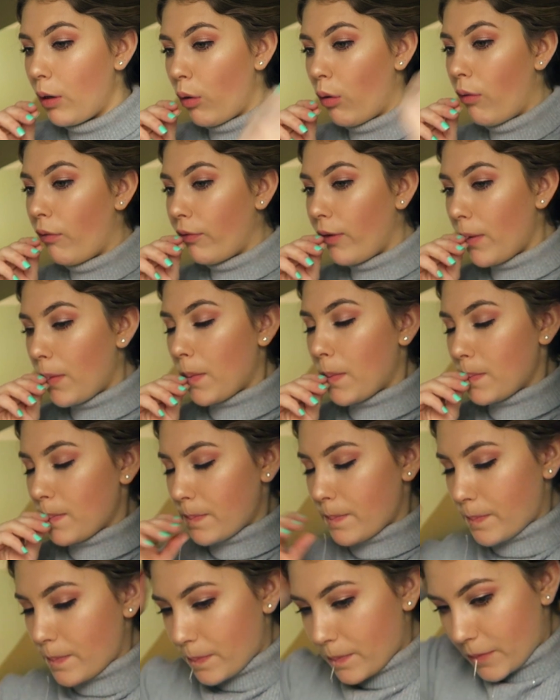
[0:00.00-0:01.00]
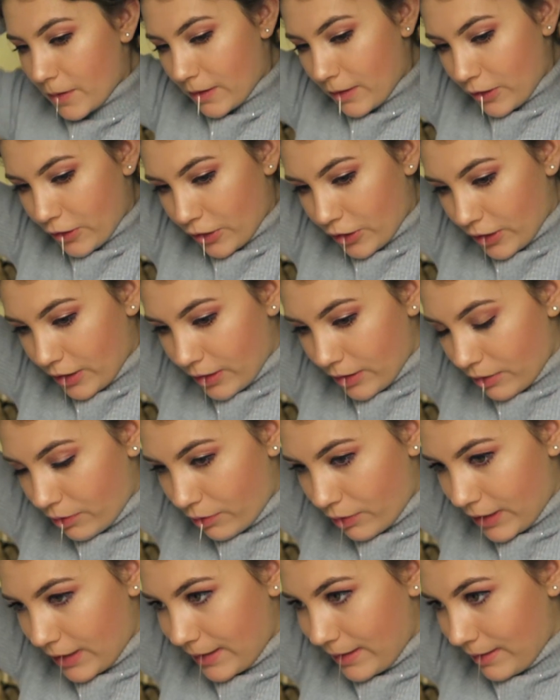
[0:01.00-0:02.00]
off because she didn't
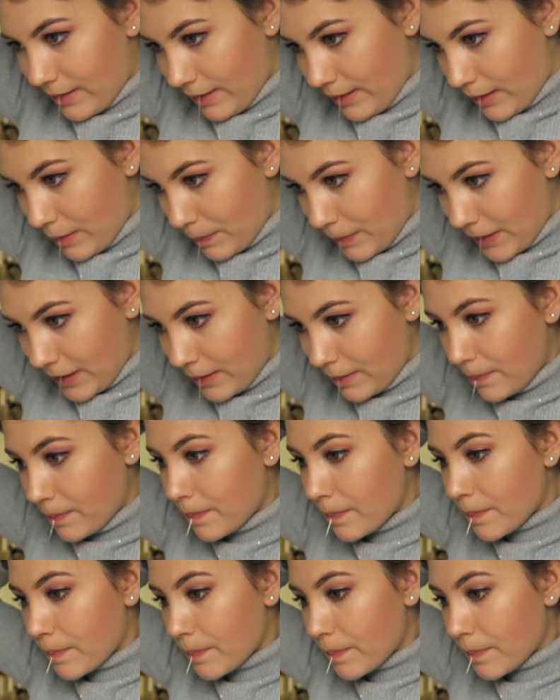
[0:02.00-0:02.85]
really need me.